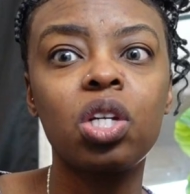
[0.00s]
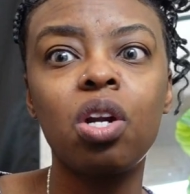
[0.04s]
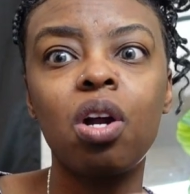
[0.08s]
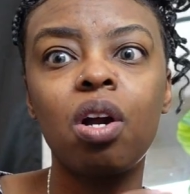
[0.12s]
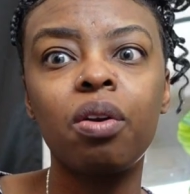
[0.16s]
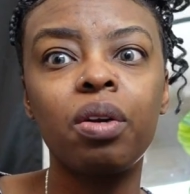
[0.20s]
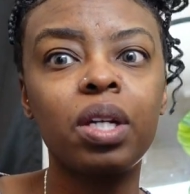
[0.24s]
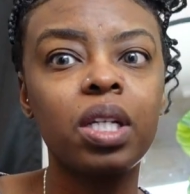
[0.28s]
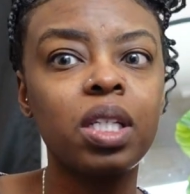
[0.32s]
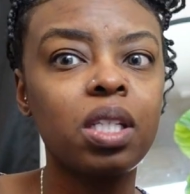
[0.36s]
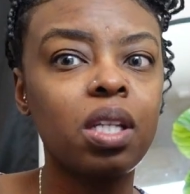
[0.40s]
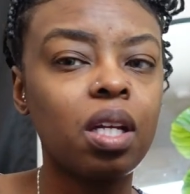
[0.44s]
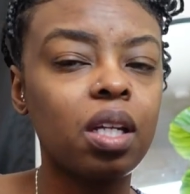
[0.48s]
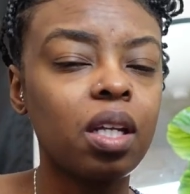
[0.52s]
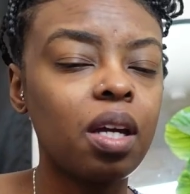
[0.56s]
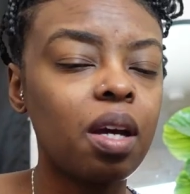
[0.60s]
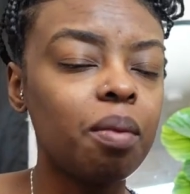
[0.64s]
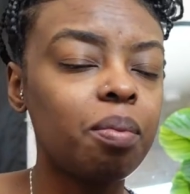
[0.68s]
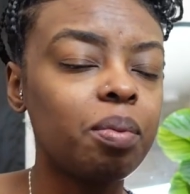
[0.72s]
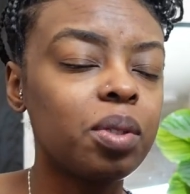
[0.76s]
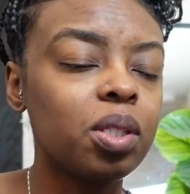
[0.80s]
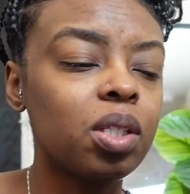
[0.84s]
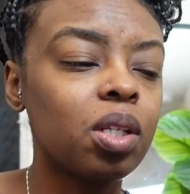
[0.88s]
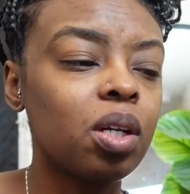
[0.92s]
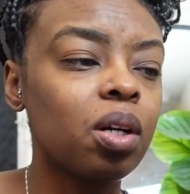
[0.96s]
have already saw the
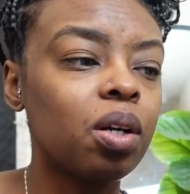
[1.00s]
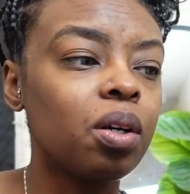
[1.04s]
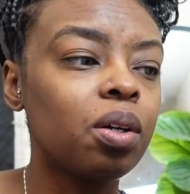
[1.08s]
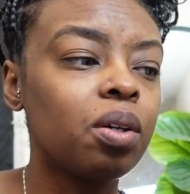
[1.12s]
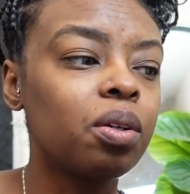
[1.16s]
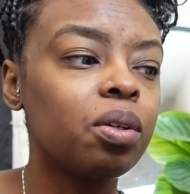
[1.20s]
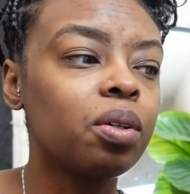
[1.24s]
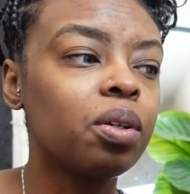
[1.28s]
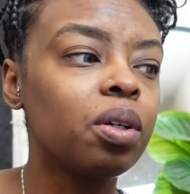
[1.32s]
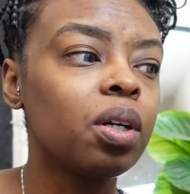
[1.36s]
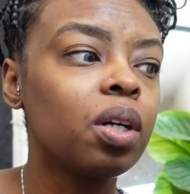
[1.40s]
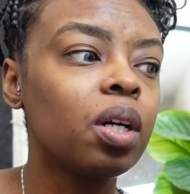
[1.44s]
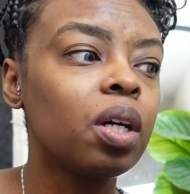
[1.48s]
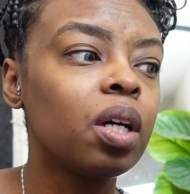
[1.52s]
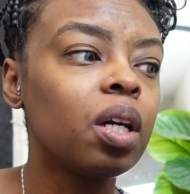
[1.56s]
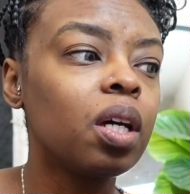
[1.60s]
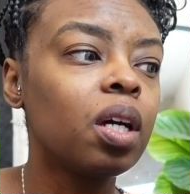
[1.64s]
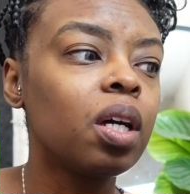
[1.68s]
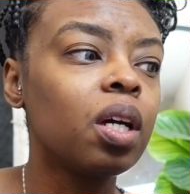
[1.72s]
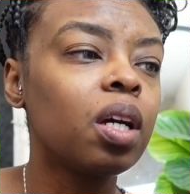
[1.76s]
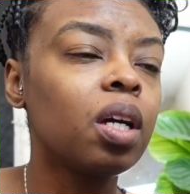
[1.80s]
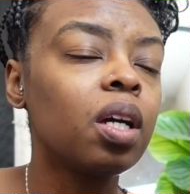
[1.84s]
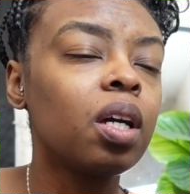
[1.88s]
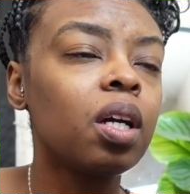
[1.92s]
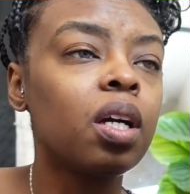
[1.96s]
episode.
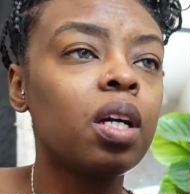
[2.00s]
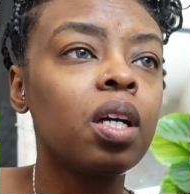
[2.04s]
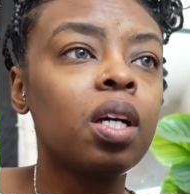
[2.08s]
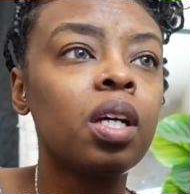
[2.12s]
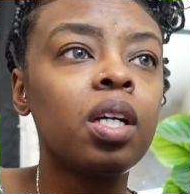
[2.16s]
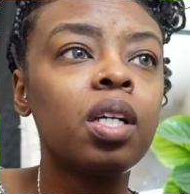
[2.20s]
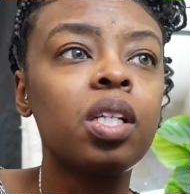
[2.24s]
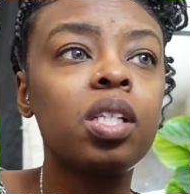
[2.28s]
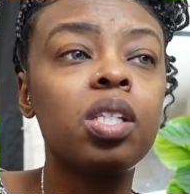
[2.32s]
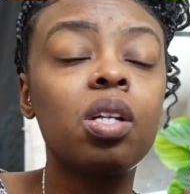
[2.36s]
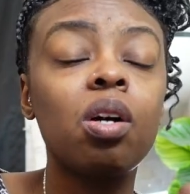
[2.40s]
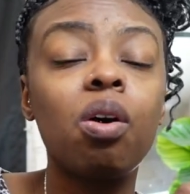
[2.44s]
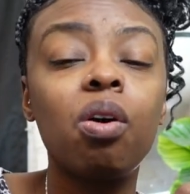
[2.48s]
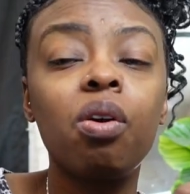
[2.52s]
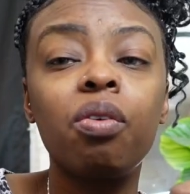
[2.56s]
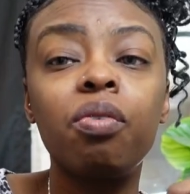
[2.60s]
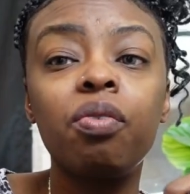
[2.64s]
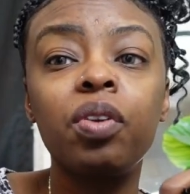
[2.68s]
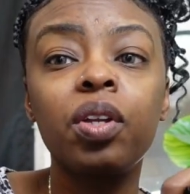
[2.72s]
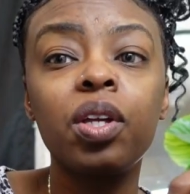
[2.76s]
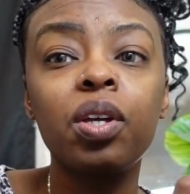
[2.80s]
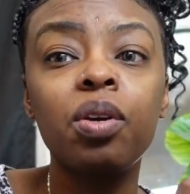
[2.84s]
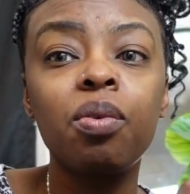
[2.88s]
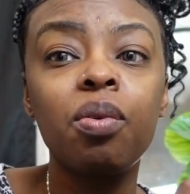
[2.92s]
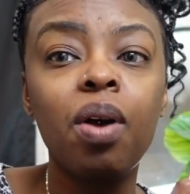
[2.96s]
So
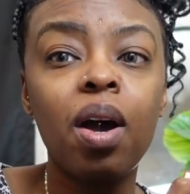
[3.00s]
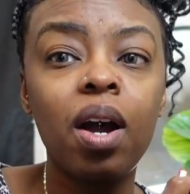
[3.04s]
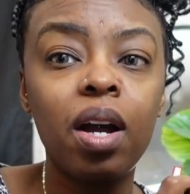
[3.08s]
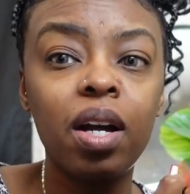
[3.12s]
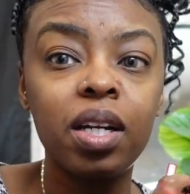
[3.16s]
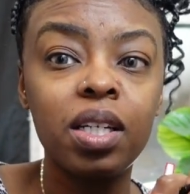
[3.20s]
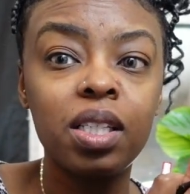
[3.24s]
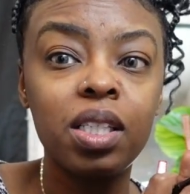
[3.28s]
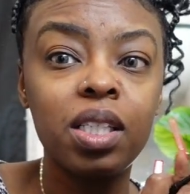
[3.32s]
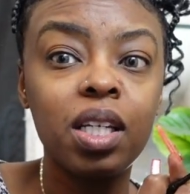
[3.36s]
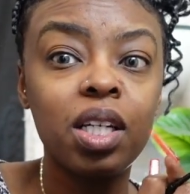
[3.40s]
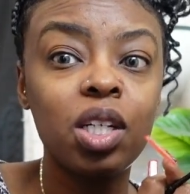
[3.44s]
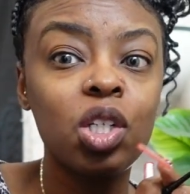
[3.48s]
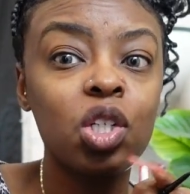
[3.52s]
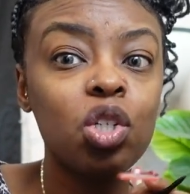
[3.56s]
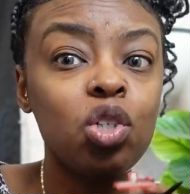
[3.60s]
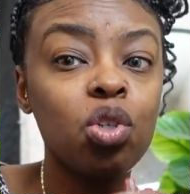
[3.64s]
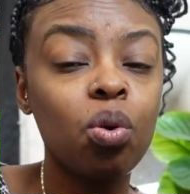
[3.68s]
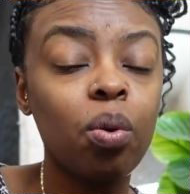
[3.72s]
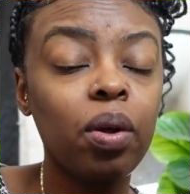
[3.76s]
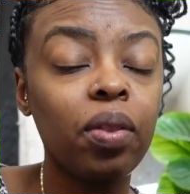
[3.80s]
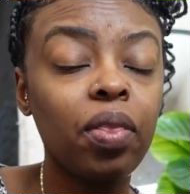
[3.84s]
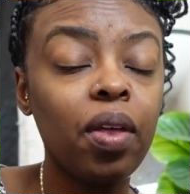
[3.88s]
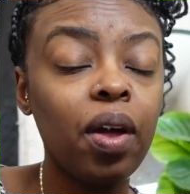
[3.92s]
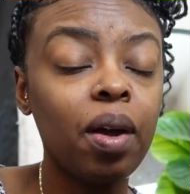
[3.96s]
hopefully you guys
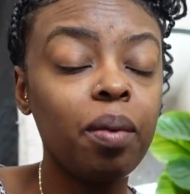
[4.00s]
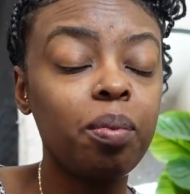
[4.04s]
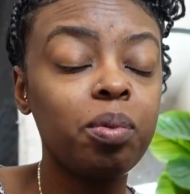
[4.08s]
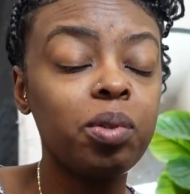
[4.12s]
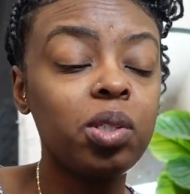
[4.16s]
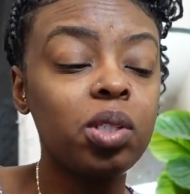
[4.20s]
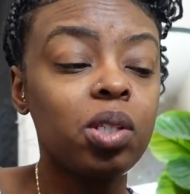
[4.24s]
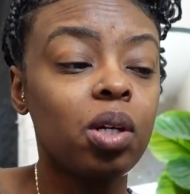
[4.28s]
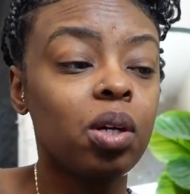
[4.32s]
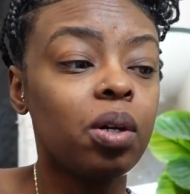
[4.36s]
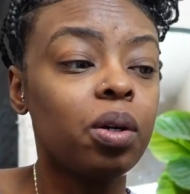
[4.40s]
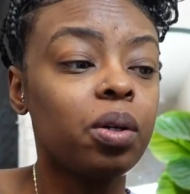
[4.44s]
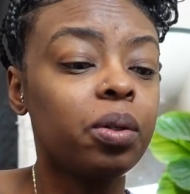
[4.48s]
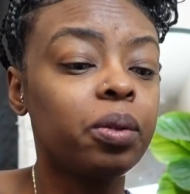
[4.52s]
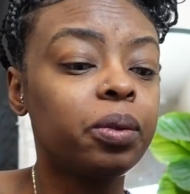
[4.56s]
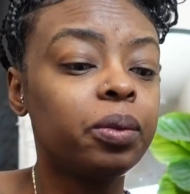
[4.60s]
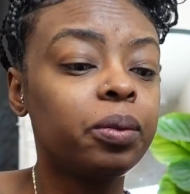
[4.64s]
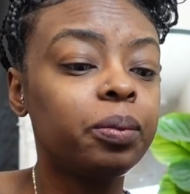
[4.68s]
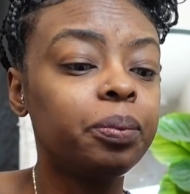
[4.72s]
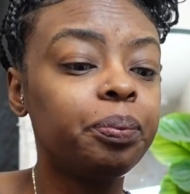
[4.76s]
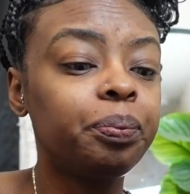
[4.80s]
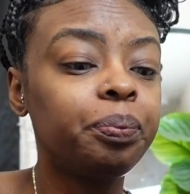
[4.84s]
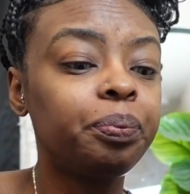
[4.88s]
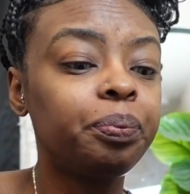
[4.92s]
enjoyed the episode.